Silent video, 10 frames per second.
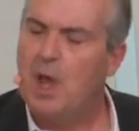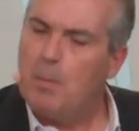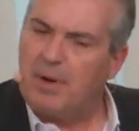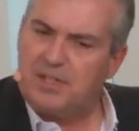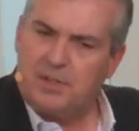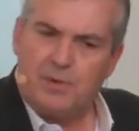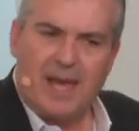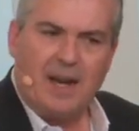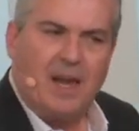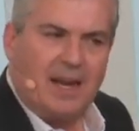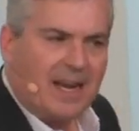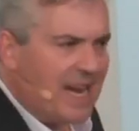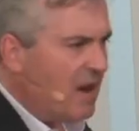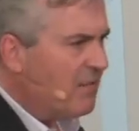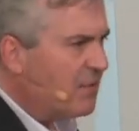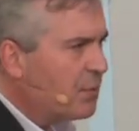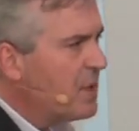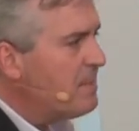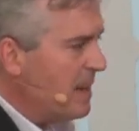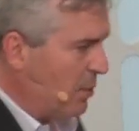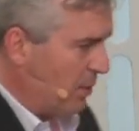But to do that, can I have 3 people